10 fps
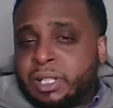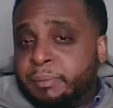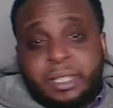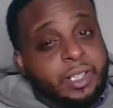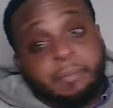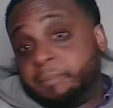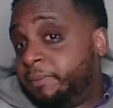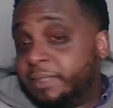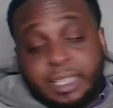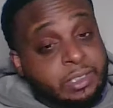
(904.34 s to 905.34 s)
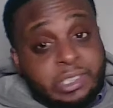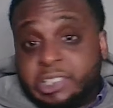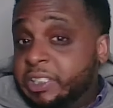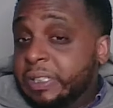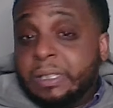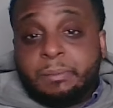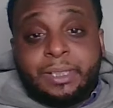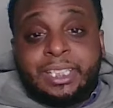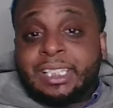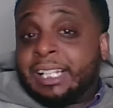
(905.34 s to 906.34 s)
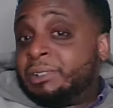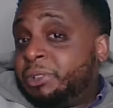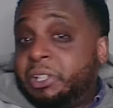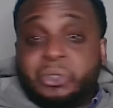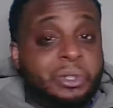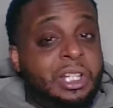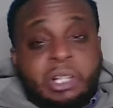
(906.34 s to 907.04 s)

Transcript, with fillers: I mean, it looked good, man. I don't know.